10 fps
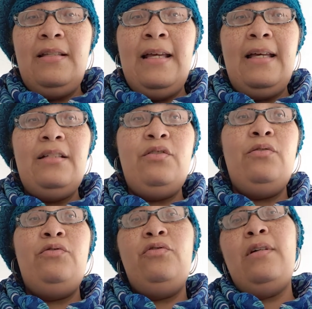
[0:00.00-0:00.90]
Like I
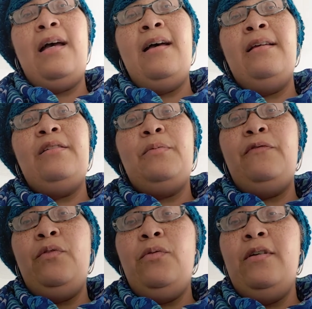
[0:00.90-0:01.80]
told you guys
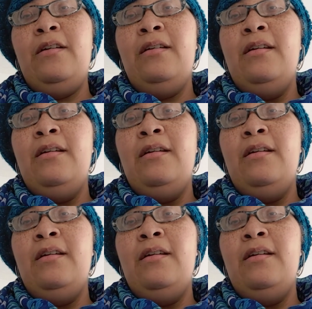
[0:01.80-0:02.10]
before,